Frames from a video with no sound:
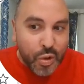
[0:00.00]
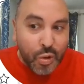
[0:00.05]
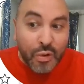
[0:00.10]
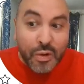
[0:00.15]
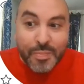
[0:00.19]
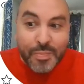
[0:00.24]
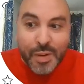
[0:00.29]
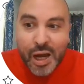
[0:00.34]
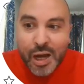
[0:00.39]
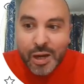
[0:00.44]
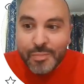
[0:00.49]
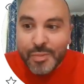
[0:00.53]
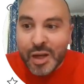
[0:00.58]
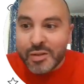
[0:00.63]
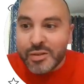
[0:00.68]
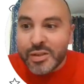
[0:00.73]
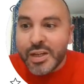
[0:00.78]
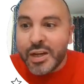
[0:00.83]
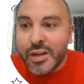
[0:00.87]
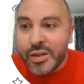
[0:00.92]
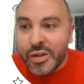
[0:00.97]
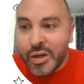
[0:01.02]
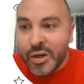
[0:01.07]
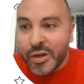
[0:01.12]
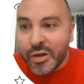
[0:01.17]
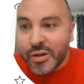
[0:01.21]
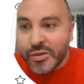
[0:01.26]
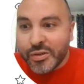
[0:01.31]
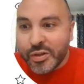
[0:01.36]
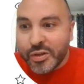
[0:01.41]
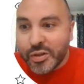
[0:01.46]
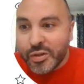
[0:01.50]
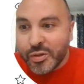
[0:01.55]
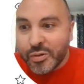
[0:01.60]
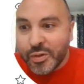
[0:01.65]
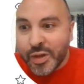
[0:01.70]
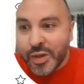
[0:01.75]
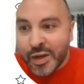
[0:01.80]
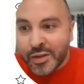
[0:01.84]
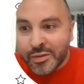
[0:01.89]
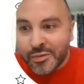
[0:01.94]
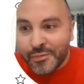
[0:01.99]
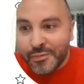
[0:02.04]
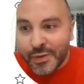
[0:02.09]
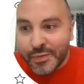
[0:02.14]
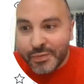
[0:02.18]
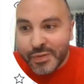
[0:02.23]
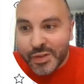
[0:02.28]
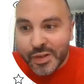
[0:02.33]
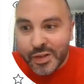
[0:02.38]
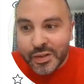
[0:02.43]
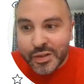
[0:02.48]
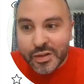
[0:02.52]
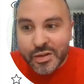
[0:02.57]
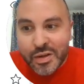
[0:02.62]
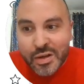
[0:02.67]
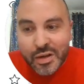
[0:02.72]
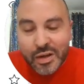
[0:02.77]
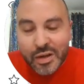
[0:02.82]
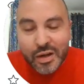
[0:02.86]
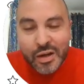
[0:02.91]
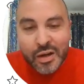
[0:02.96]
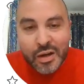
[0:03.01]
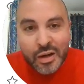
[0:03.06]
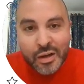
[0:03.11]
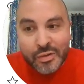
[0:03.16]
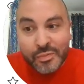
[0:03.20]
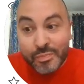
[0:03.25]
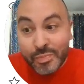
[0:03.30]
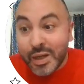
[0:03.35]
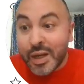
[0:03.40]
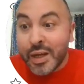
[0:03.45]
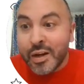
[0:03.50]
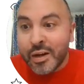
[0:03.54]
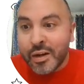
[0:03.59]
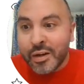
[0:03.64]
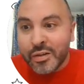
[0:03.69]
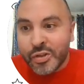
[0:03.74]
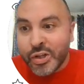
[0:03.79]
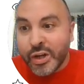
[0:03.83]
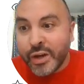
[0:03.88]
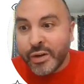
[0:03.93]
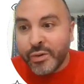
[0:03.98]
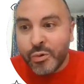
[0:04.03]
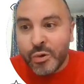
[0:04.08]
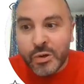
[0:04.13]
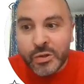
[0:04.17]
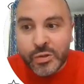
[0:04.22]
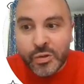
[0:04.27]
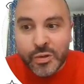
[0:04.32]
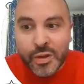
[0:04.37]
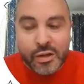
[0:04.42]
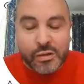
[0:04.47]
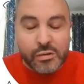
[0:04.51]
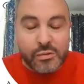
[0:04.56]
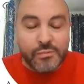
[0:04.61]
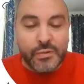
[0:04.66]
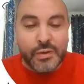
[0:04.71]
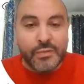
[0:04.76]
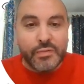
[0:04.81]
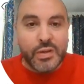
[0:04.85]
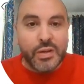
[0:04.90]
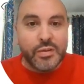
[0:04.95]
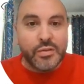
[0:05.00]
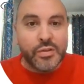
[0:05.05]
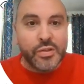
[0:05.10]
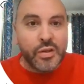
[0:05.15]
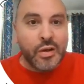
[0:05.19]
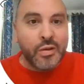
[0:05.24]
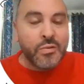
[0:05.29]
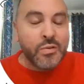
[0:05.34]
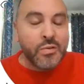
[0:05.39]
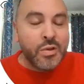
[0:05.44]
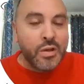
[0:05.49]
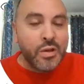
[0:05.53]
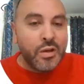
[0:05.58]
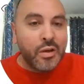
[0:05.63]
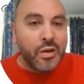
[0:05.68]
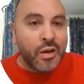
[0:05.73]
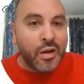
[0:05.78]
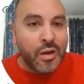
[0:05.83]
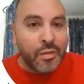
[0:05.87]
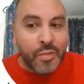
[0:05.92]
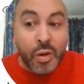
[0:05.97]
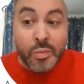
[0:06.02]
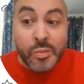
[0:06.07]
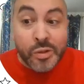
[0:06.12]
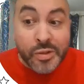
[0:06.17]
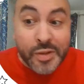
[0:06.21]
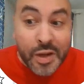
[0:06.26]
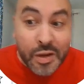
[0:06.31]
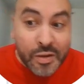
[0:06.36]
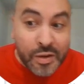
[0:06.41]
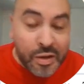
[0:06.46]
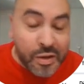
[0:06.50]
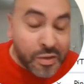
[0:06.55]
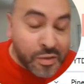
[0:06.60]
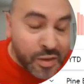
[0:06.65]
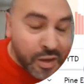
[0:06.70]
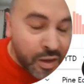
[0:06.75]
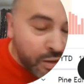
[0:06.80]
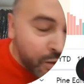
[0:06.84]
back about 10 years to 2015, beginning January 2015. So almost 10 years.